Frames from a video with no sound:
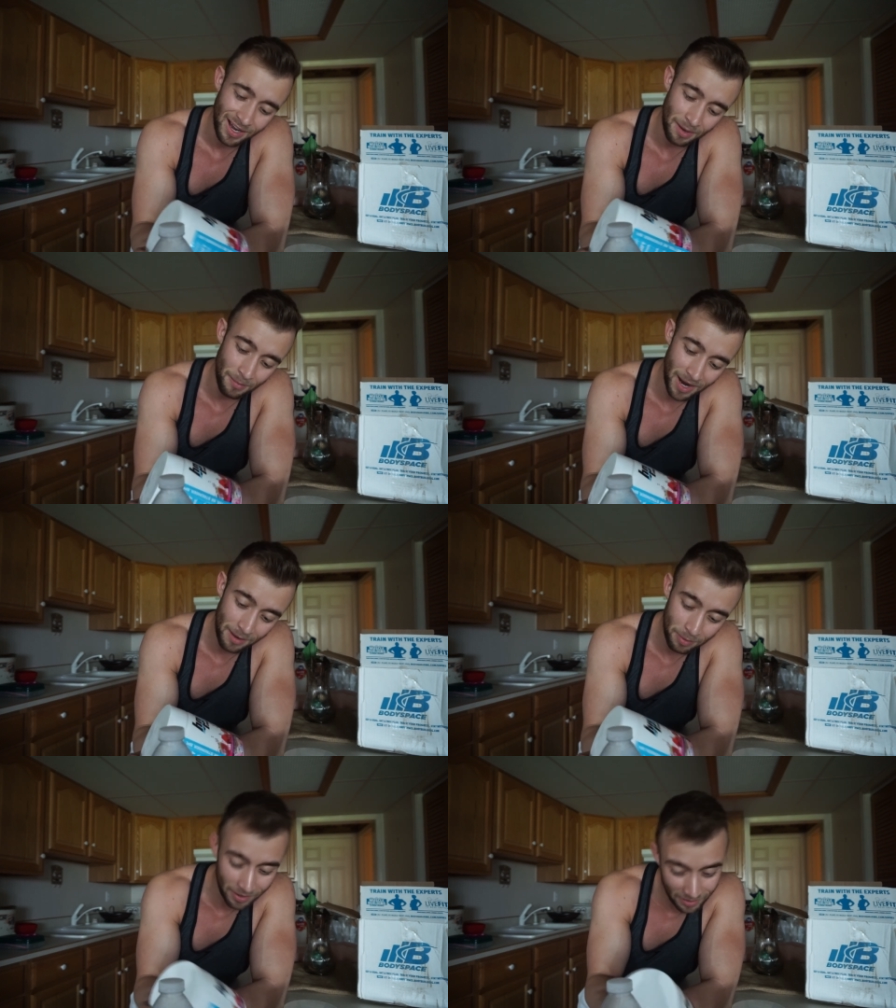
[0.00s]
In my
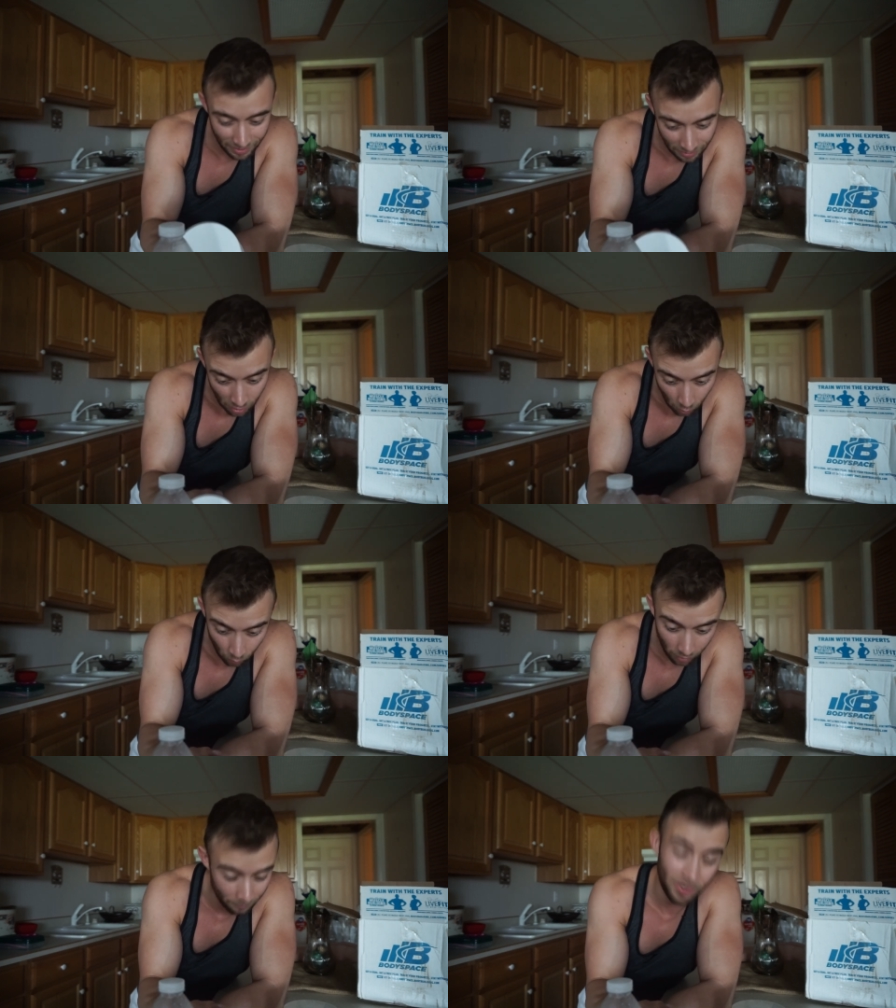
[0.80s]
opinion,
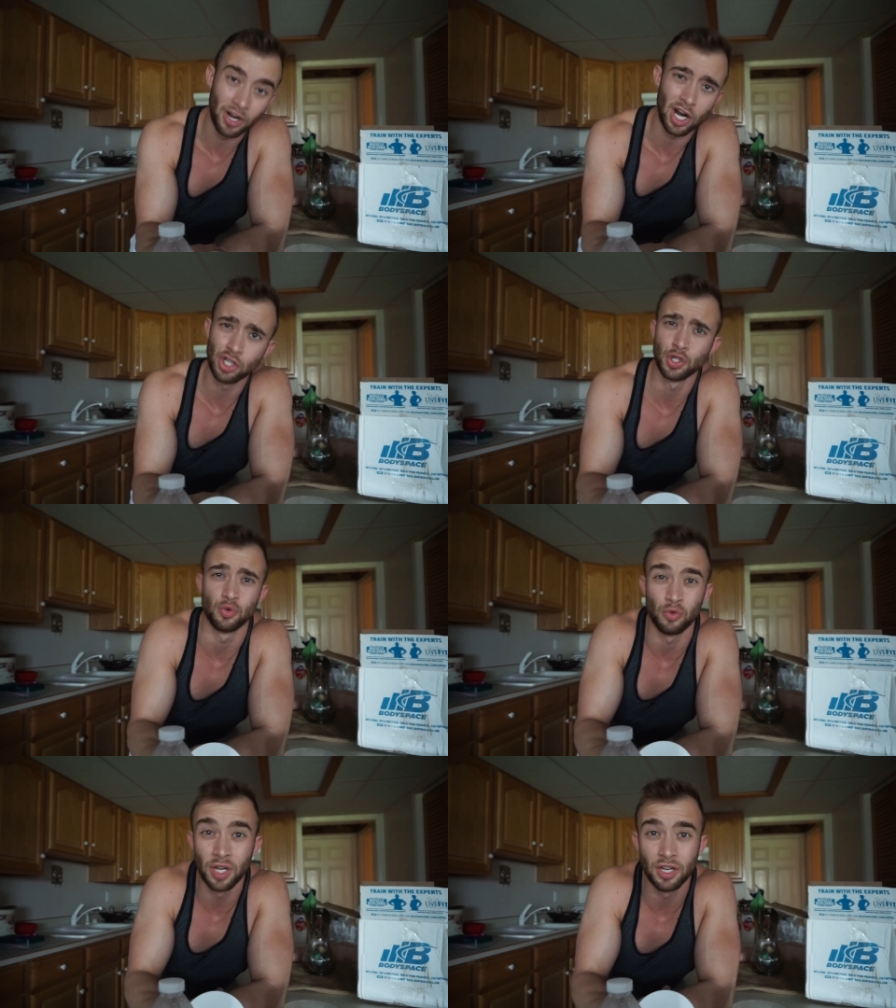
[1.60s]
well, here, I'll
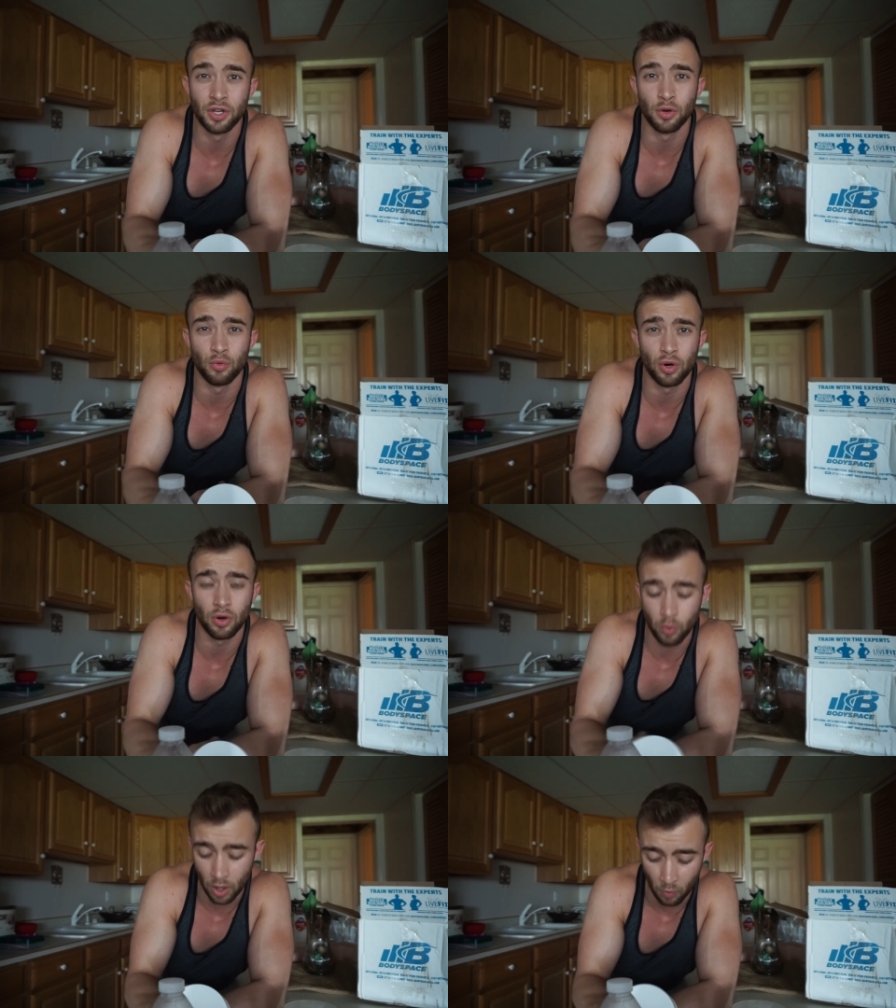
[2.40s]
just read to you
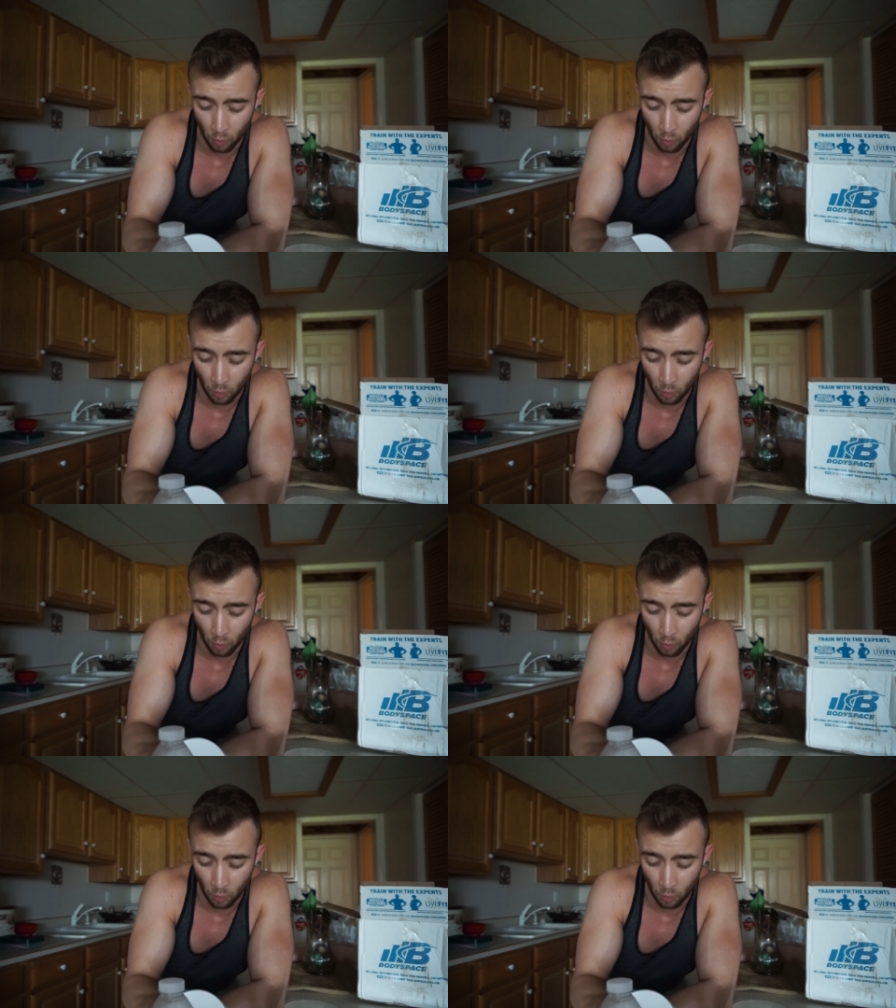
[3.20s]
real quick